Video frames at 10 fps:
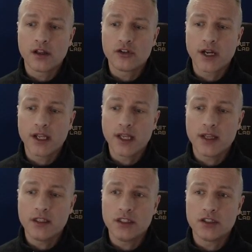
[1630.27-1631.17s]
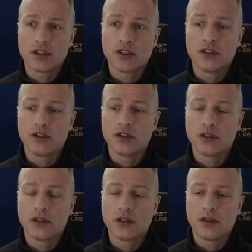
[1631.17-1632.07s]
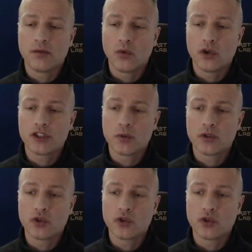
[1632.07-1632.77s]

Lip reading: try and get these watchtowers